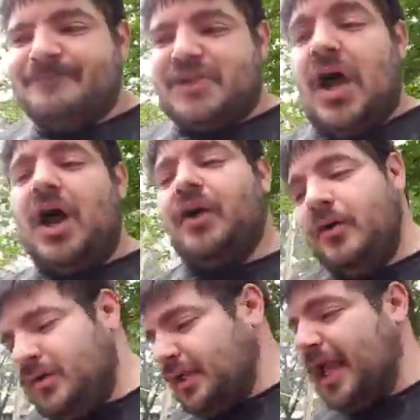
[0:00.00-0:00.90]
So,
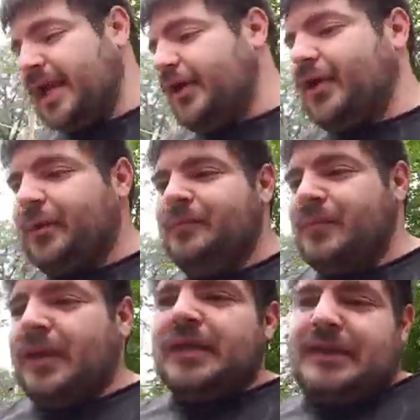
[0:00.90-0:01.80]
anywho,
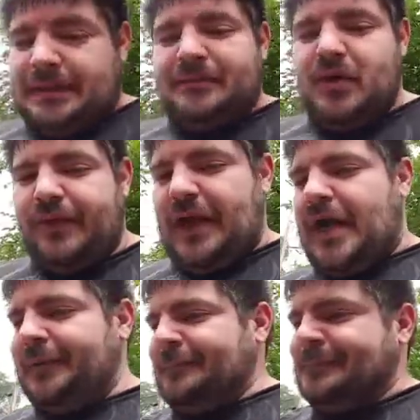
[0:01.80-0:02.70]
moving
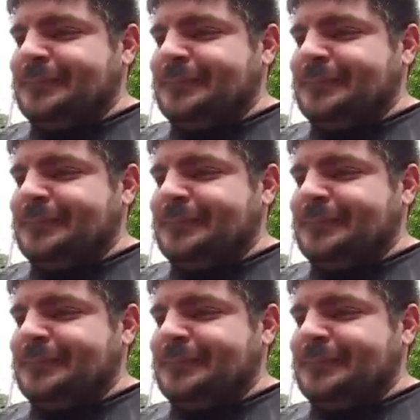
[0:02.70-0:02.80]
on.